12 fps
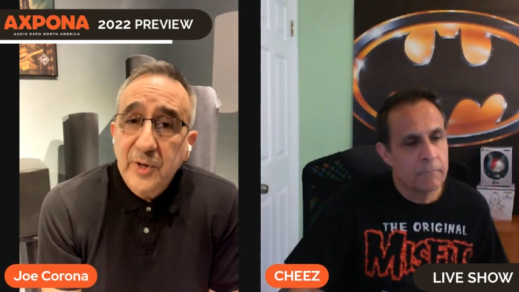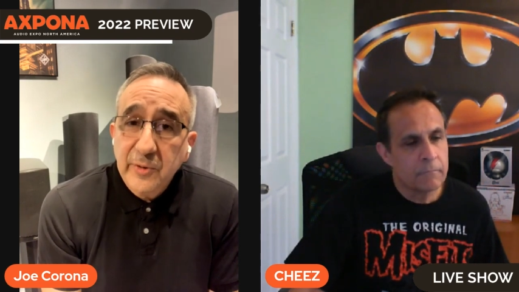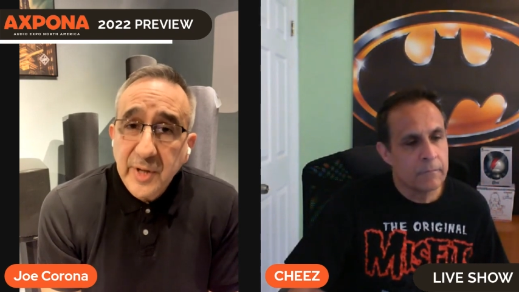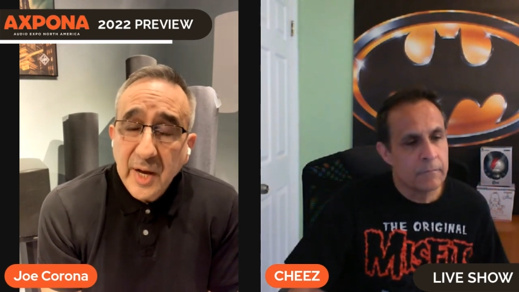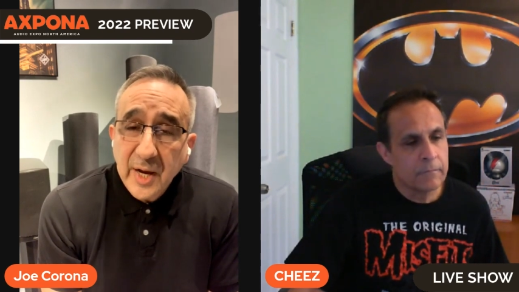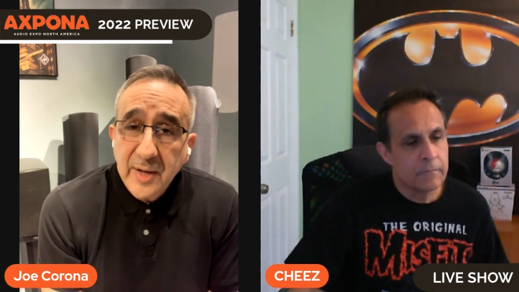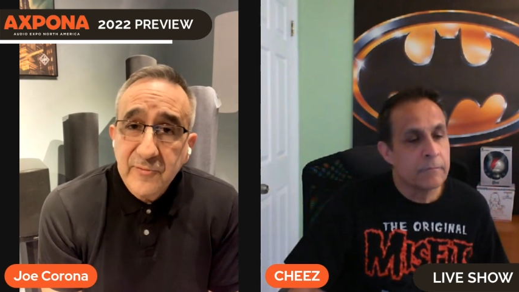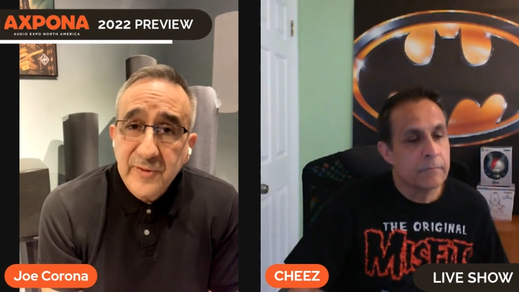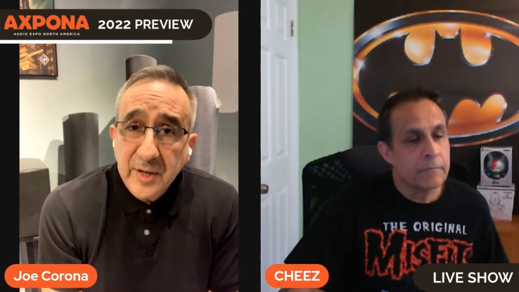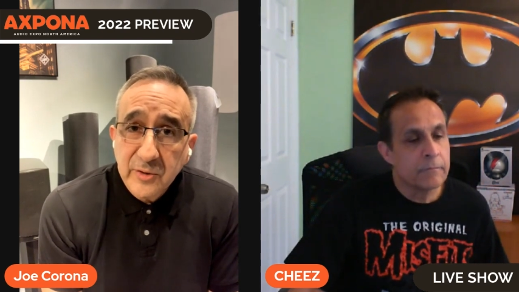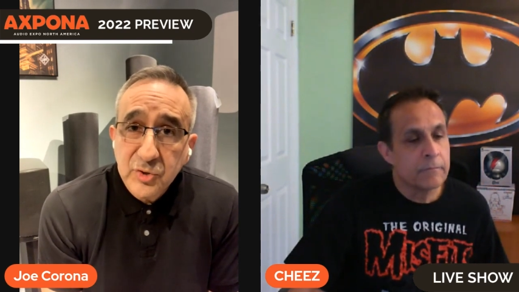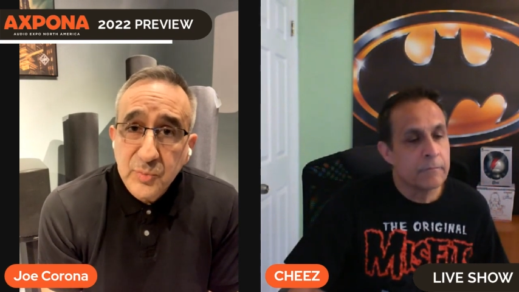Speaker 1: very high
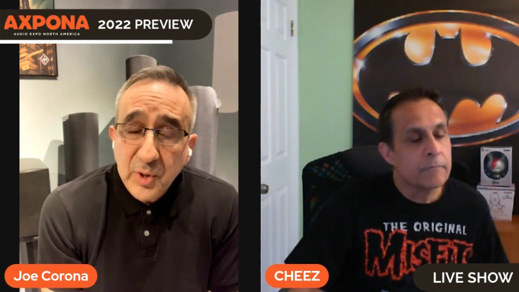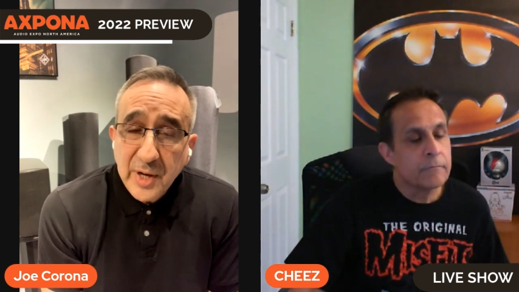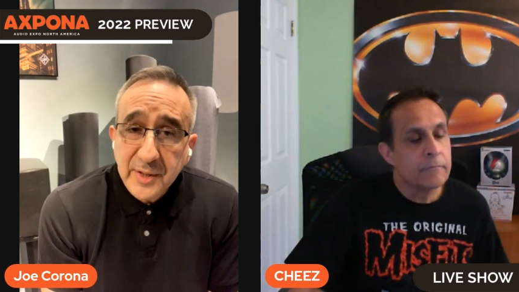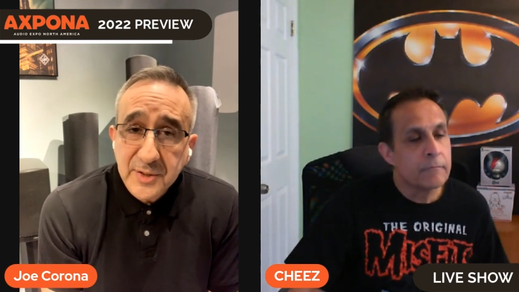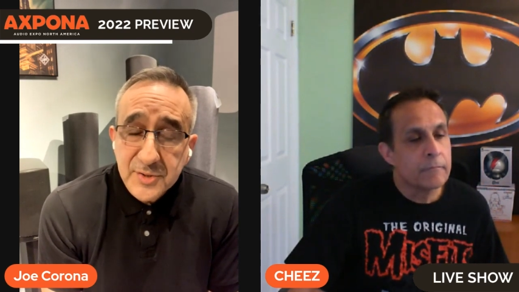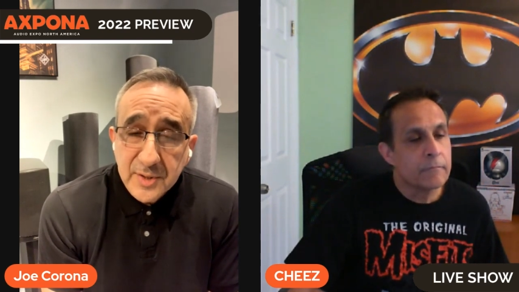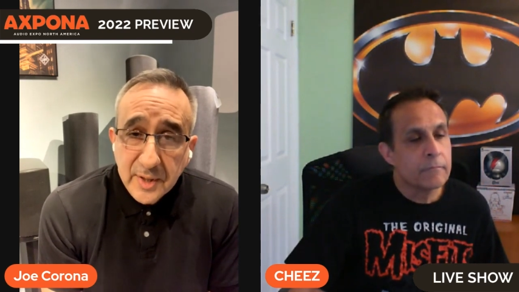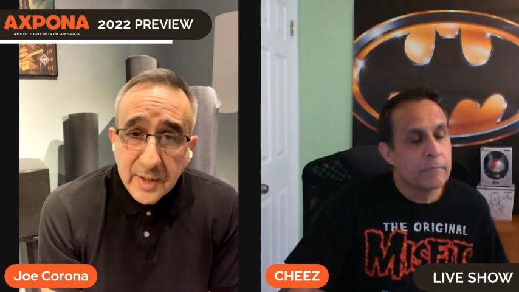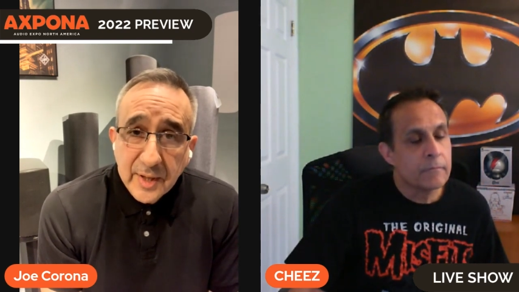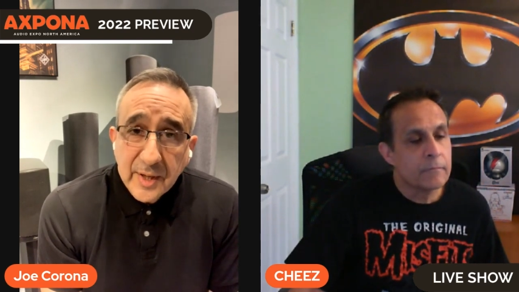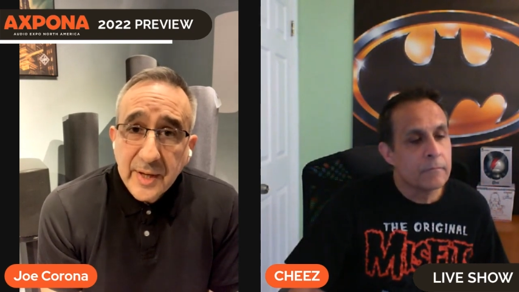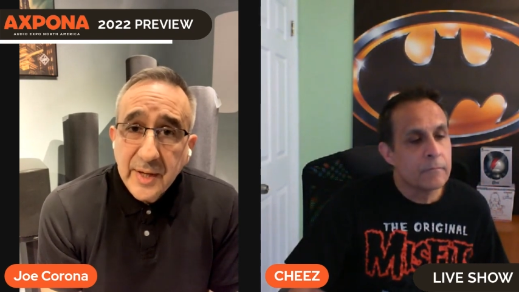value products
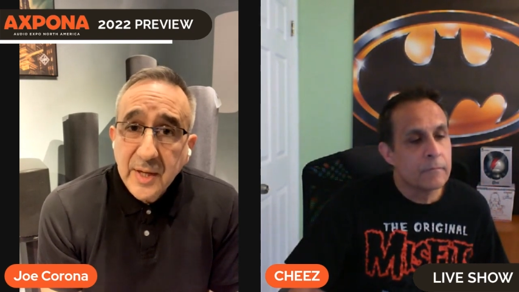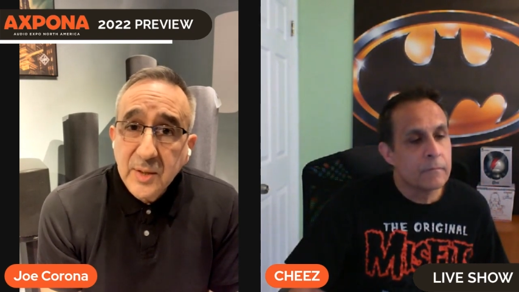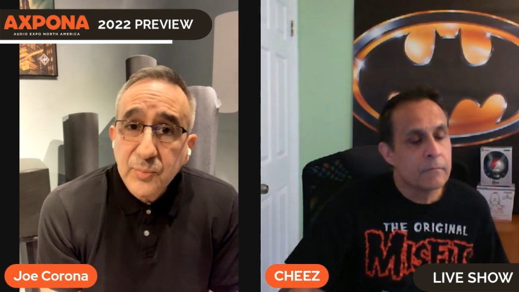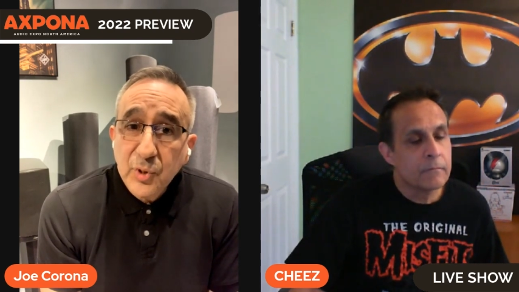and